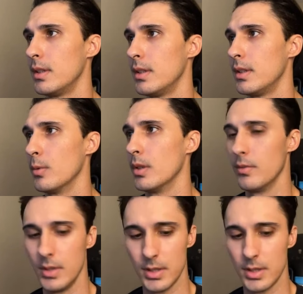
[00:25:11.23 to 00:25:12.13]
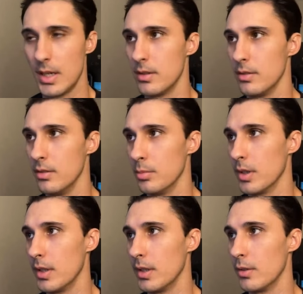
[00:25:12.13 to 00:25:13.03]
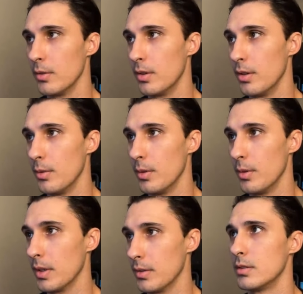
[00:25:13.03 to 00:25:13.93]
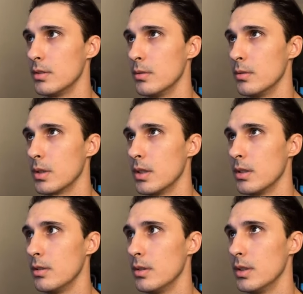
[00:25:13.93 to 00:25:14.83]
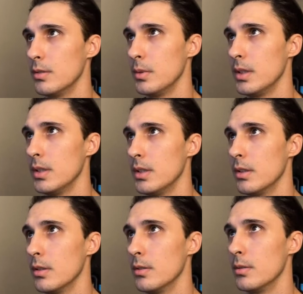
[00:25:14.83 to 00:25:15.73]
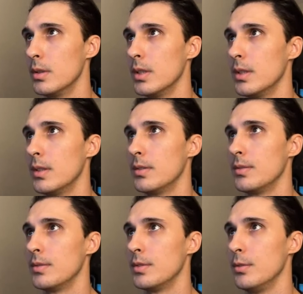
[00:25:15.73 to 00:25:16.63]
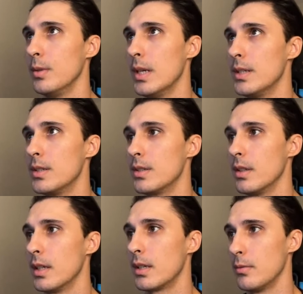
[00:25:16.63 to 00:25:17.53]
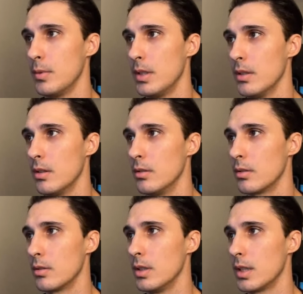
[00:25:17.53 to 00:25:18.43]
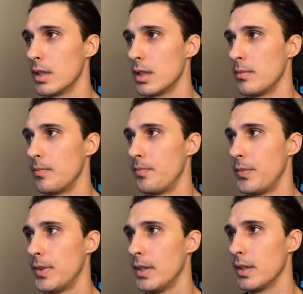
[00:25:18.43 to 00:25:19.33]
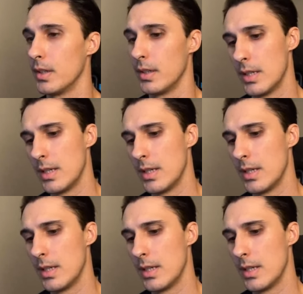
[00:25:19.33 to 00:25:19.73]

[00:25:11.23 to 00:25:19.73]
get rid of this edge loop right here going all the way around. So what we're going to do is we need to go to edge select and we need to alt click here,